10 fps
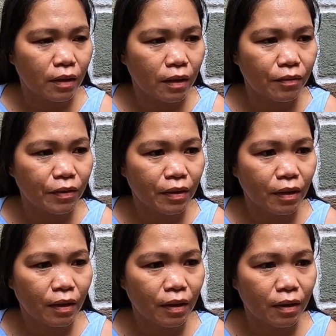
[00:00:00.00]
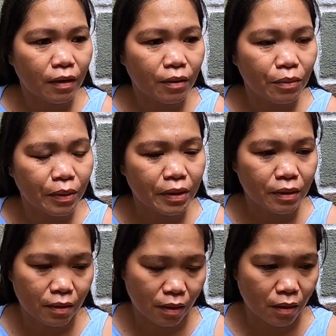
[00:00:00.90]
everything
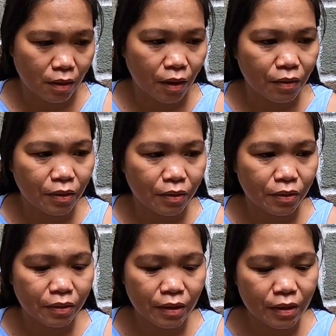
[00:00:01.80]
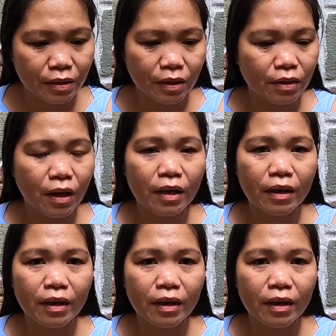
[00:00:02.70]
was uh, under this under I